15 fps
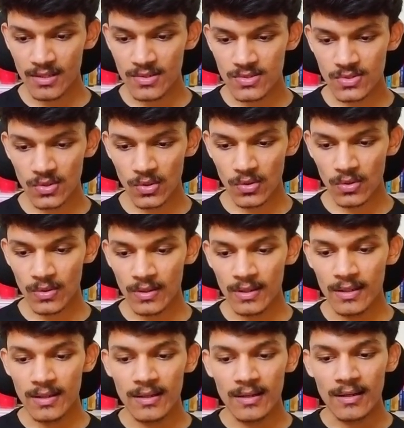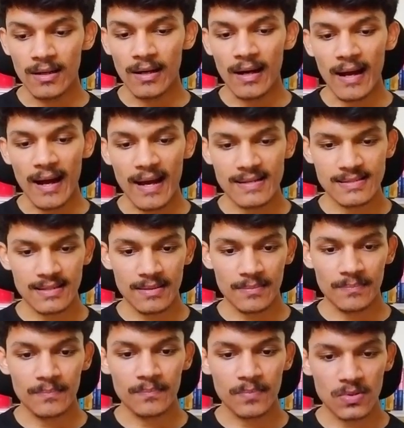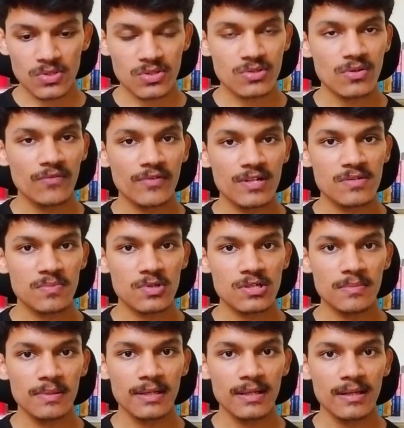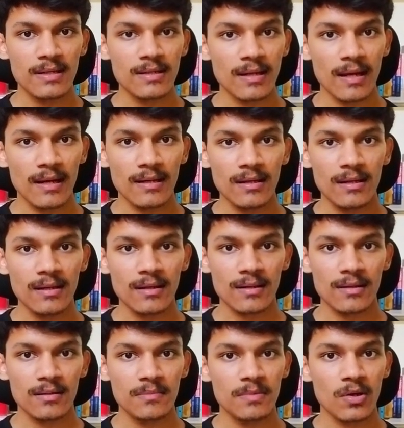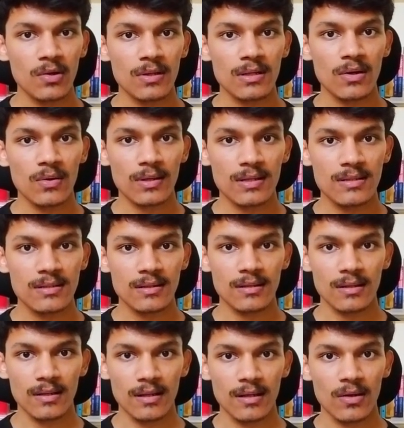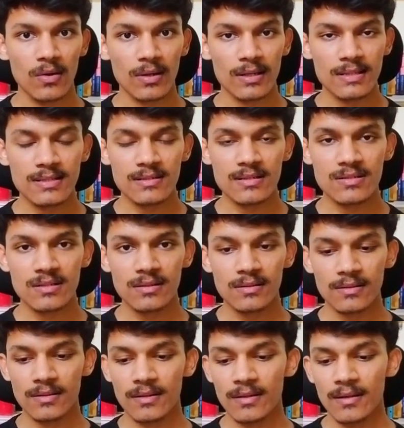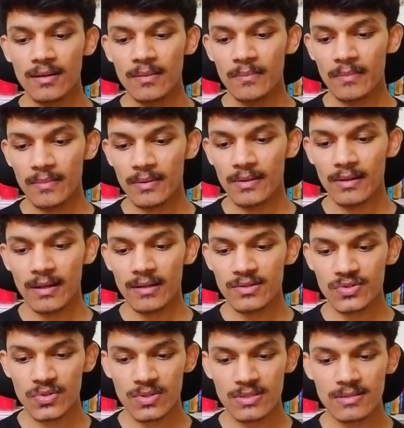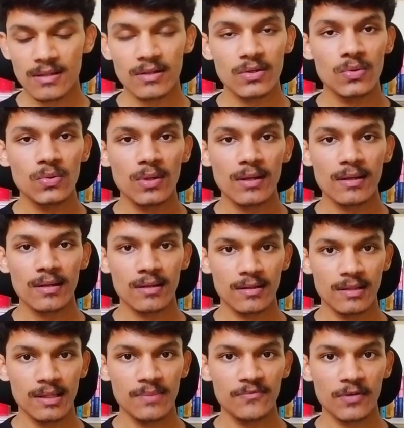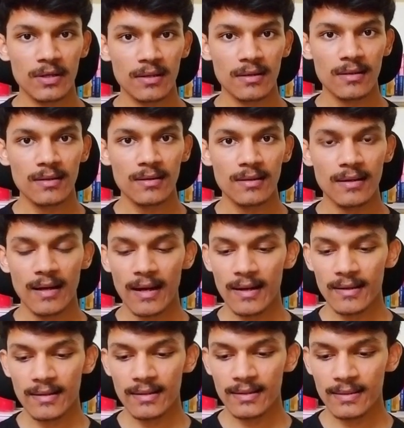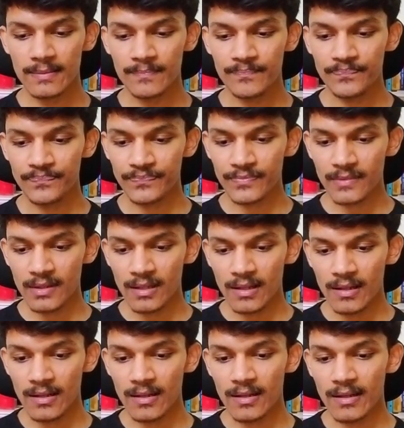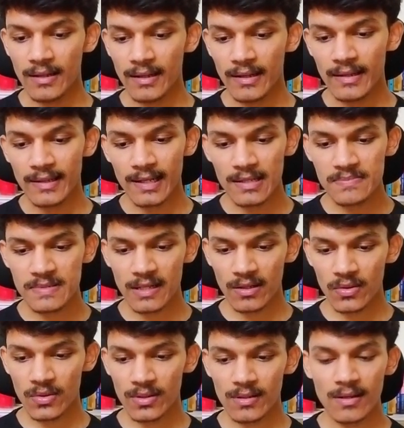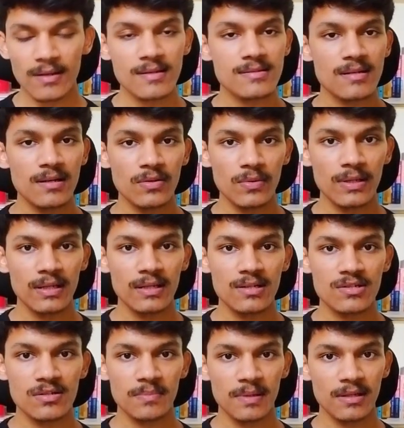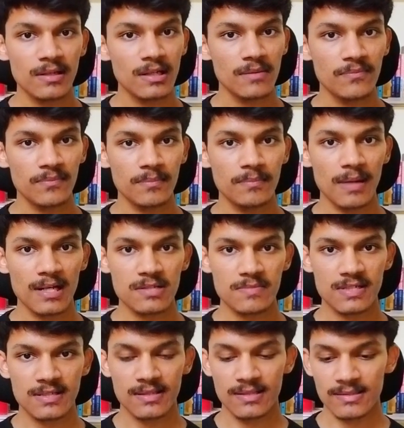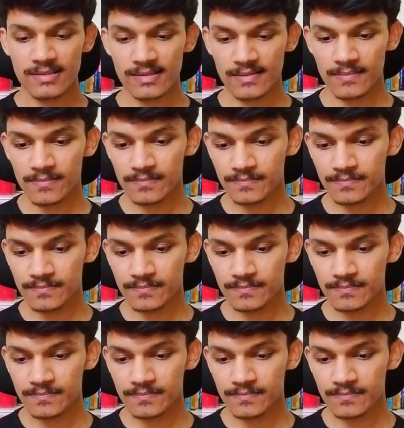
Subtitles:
So as a position of responsibility in any club or organization ensures that you are a team worker, and it helps the recruiter understand your leadership and team management skills.